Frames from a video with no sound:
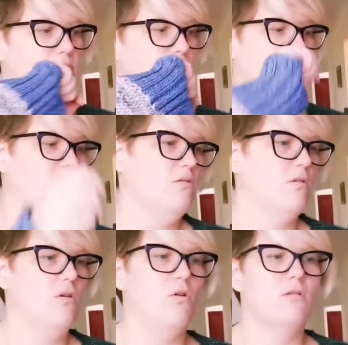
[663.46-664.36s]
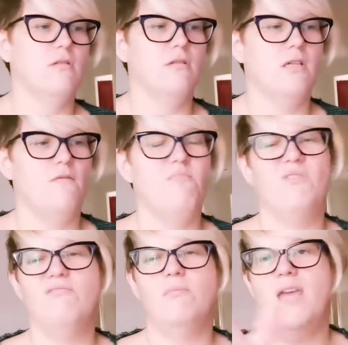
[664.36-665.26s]
bits on the collars and stuff,
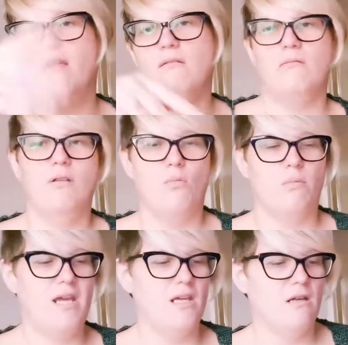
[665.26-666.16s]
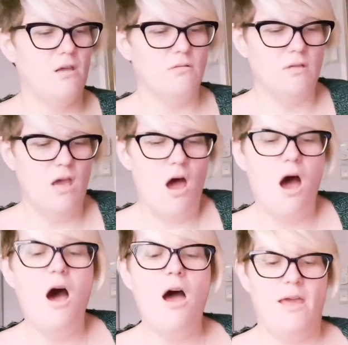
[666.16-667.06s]
but don't want to make any of those.
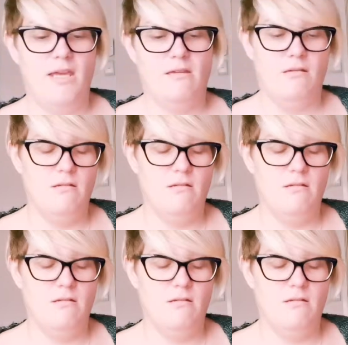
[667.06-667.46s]
I